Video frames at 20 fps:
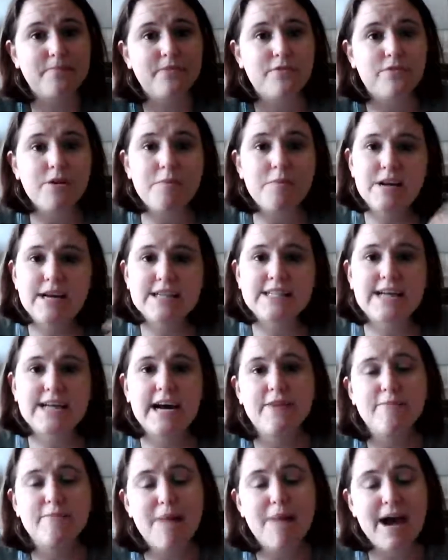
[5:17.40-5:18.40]
from the nest,
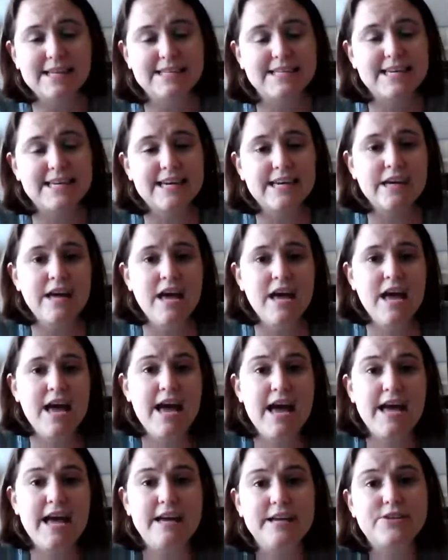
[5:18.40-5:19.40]
kind of mask it,
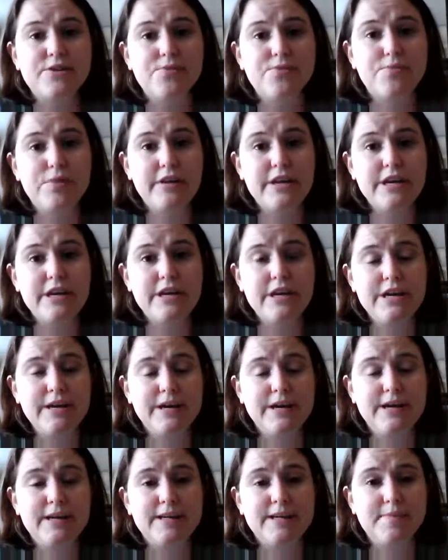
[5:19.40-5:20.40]
and it's a really
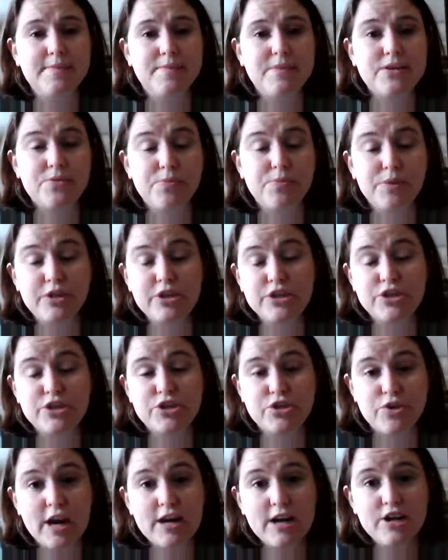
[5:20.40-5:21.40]
good
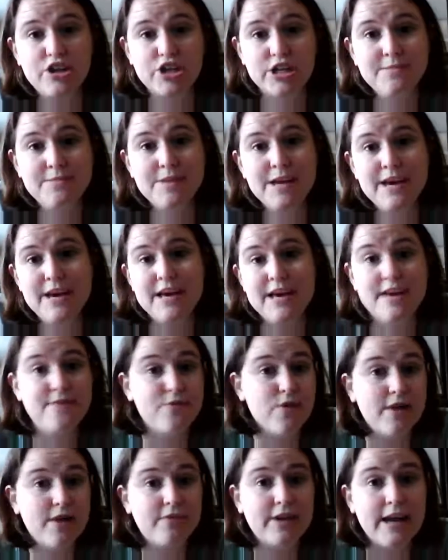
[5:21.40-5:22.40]
strategy if
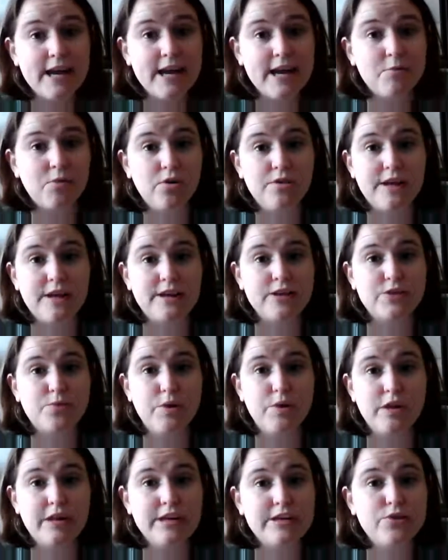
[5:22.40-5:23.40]
you have an animal that is
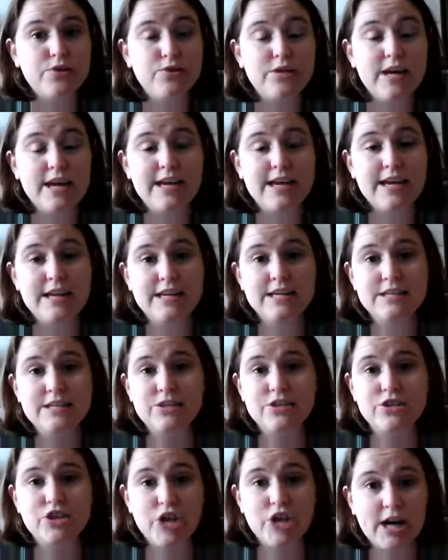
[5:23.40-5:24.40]
willing to take
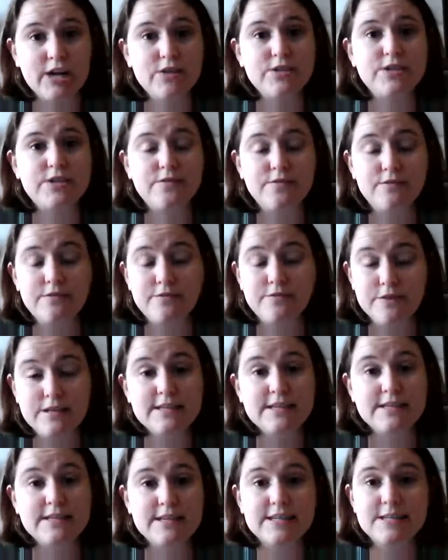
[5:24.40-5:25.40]
its child's
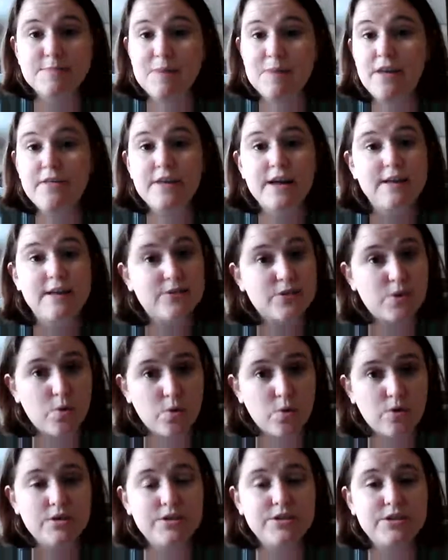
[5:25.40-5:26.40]
feces in its mouth. And
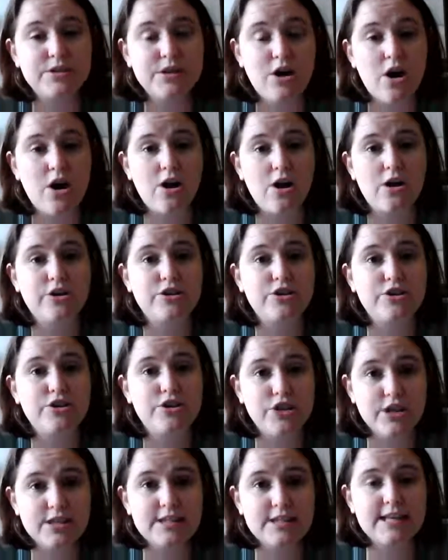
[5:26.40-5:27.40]
squirrels are
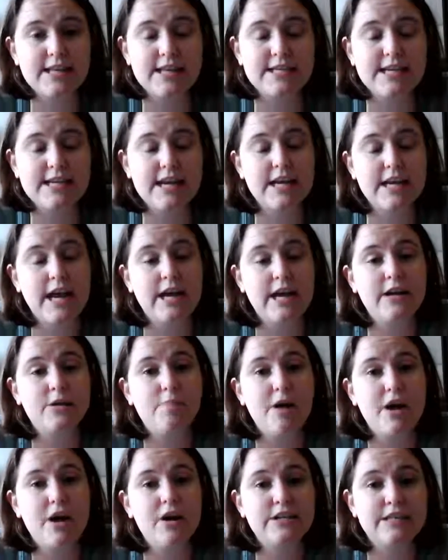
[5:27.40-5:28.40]
just that dedicated to
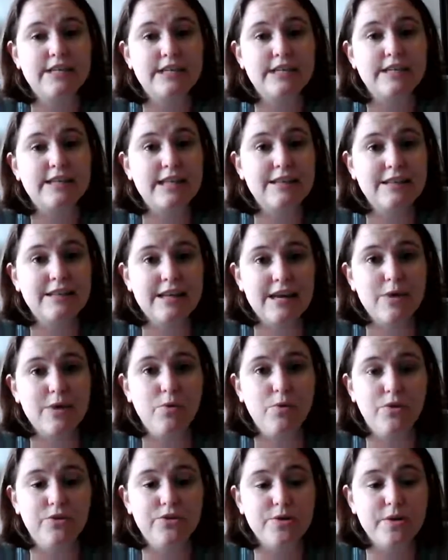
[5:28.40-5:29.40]
parenting that they
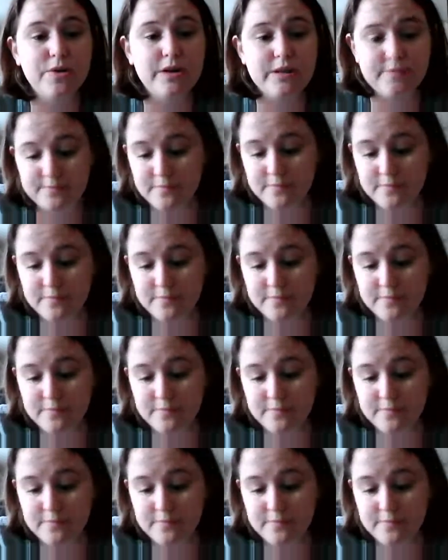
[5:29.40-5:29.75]
will do it.